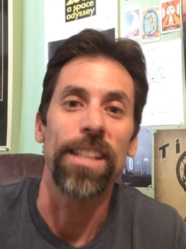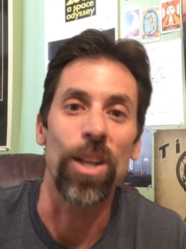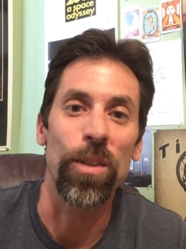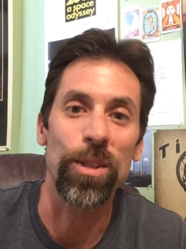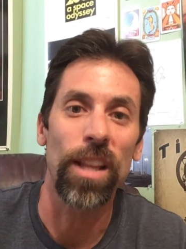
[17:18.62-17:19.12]
You
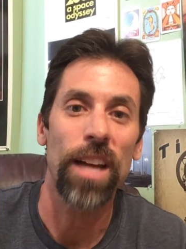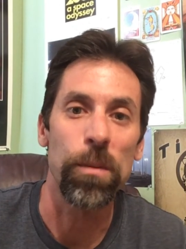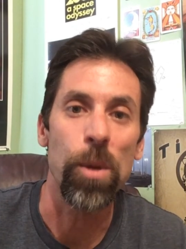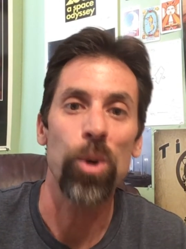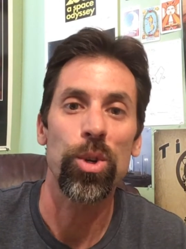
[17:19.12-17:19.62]
know, there's a lot of
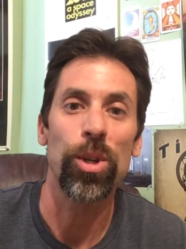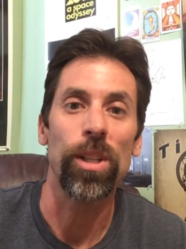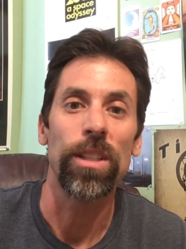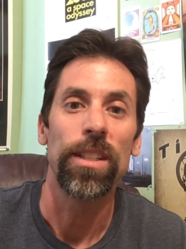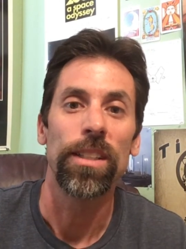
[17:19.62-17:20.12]

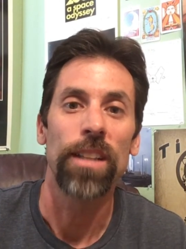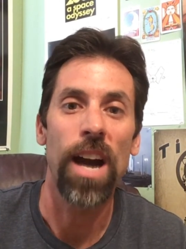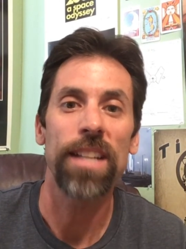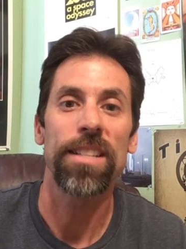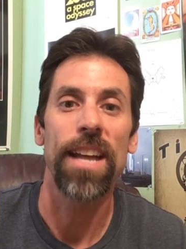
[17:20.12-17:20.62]
emotional
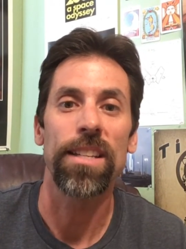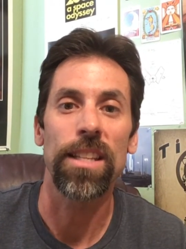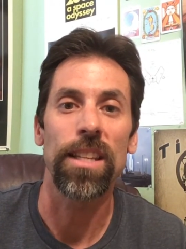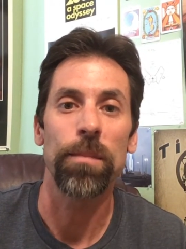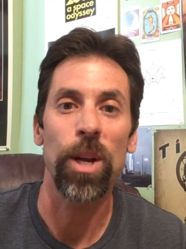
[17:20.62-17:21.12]
content
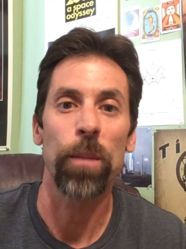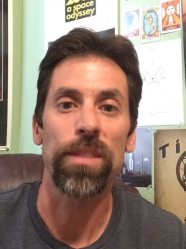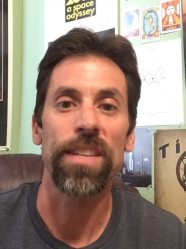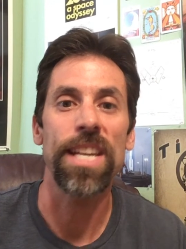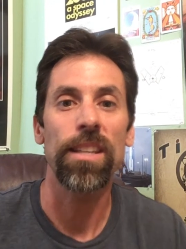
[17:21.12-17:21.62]
in the
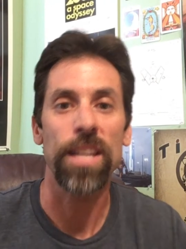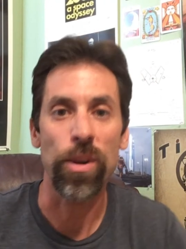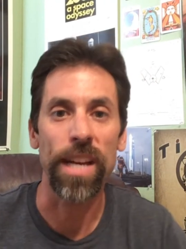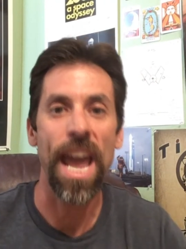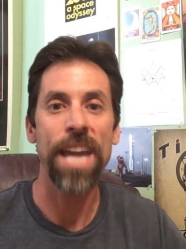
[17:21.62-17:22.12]
pyramids of Giza that you
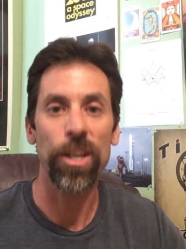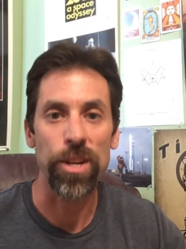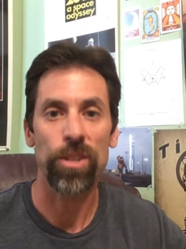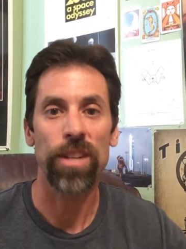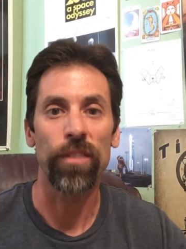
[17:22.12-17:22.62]
can anchor
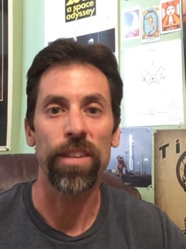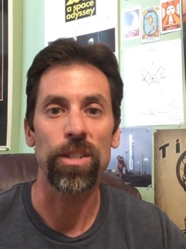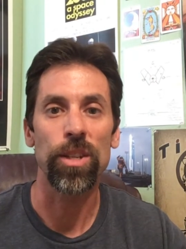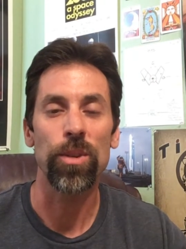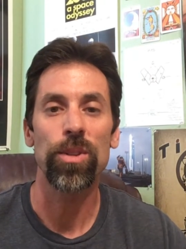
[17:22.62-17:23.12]
yourself
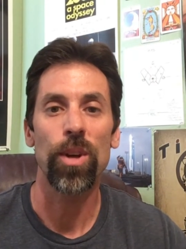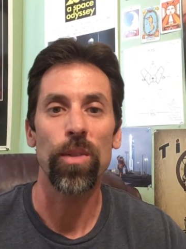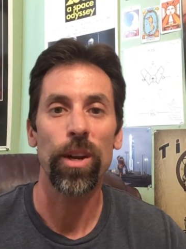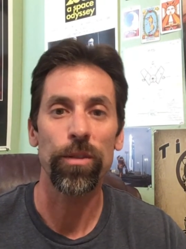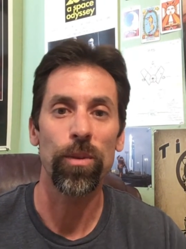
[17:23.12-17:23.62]
into.
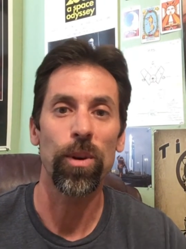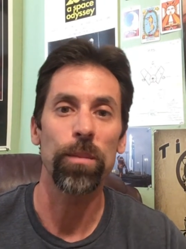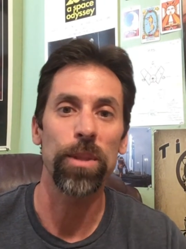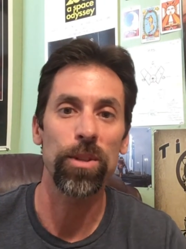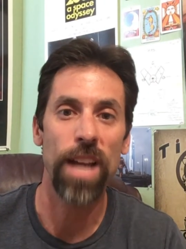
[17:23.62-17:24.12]
So
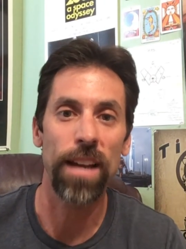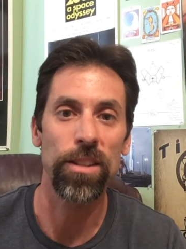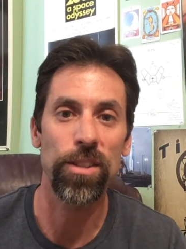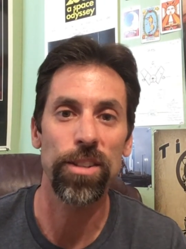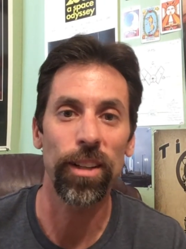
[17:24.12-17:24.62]
therefore, but there's not
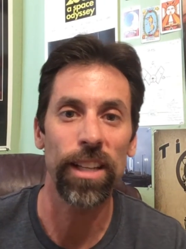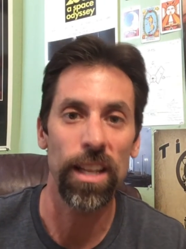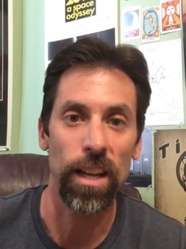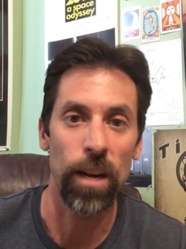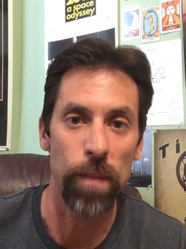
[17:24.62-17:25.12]

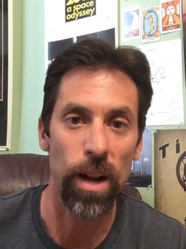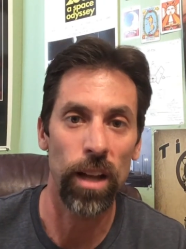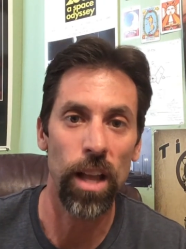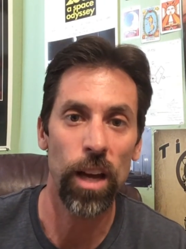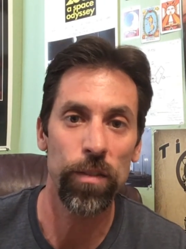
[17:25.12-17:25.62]
necessarily a,
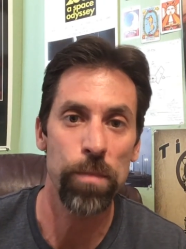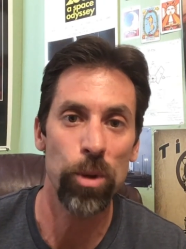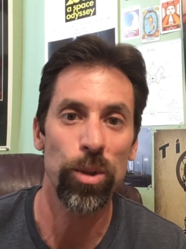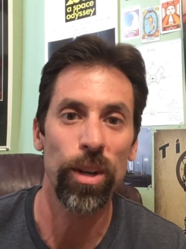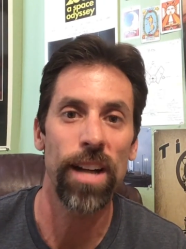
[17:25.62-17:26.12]
a, lot of
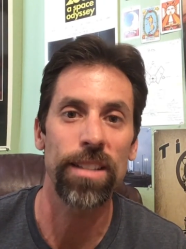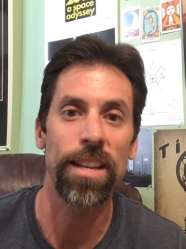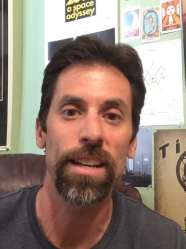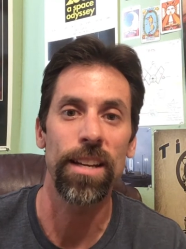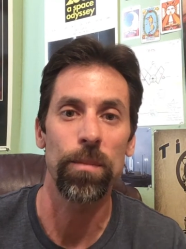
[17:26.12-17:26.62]
emotional
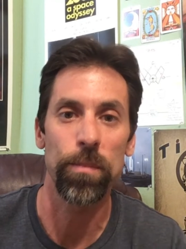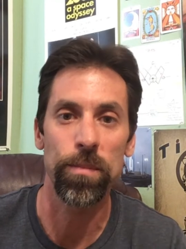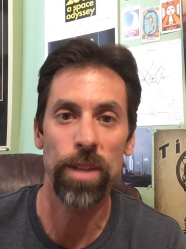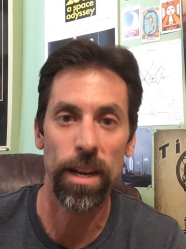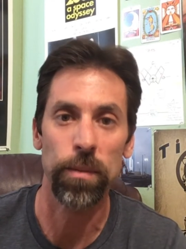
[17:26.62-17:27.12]
content in the
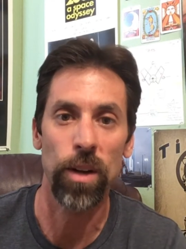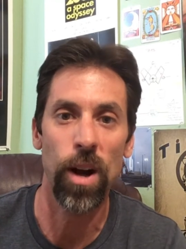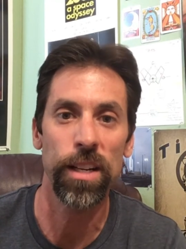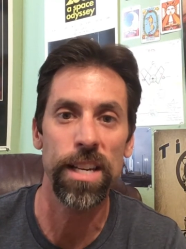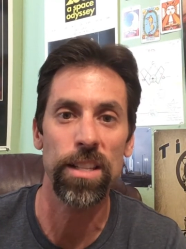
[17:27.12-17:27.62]
set of
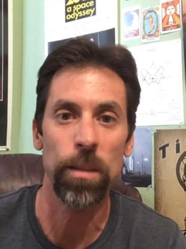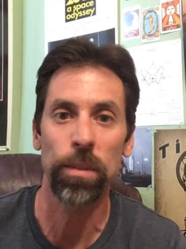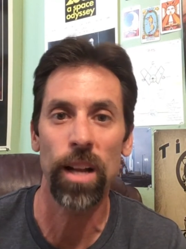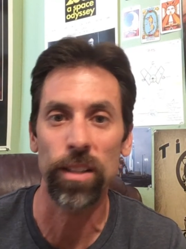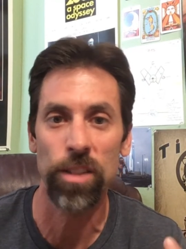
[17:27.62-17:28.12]
car keys that
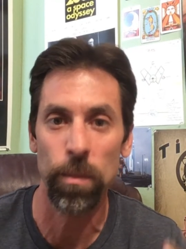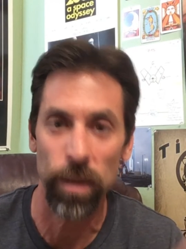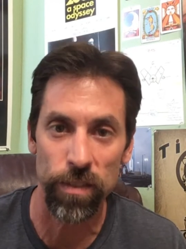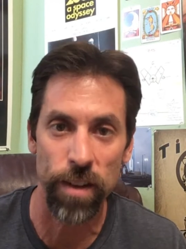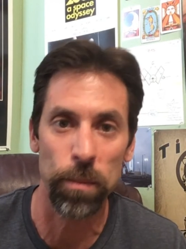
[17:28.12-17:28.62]
belong to
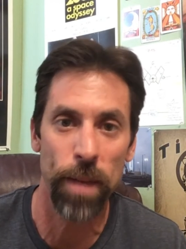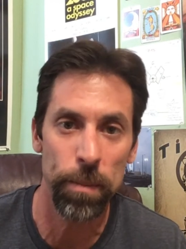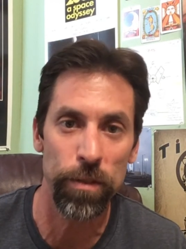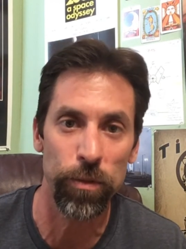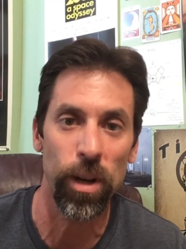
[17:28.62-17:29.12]
somebody you've never
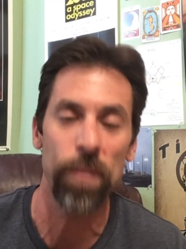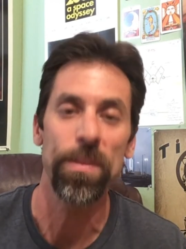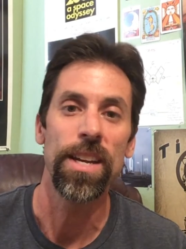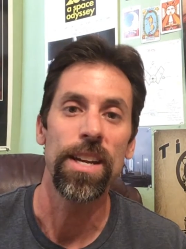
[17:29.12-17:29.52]
met before.